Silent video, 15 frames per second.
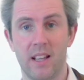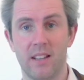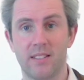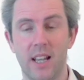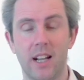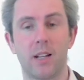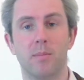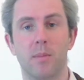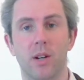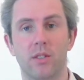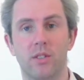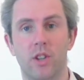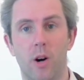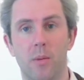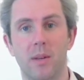Second
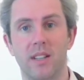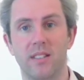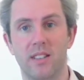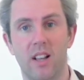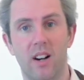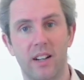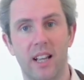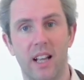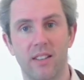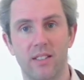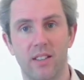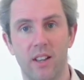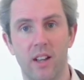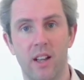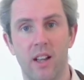most common is lung
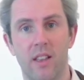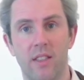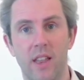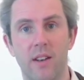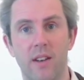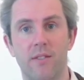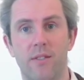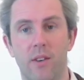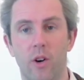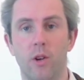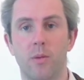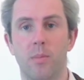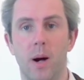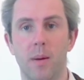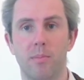cancer, then
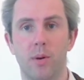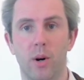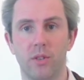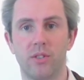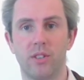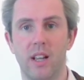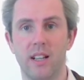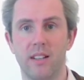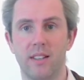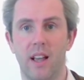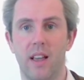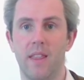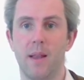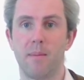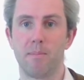followed by prostate
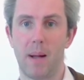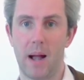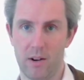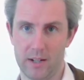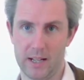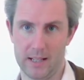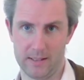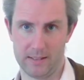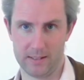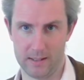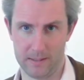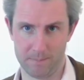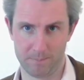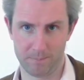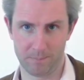and then bowel cancer.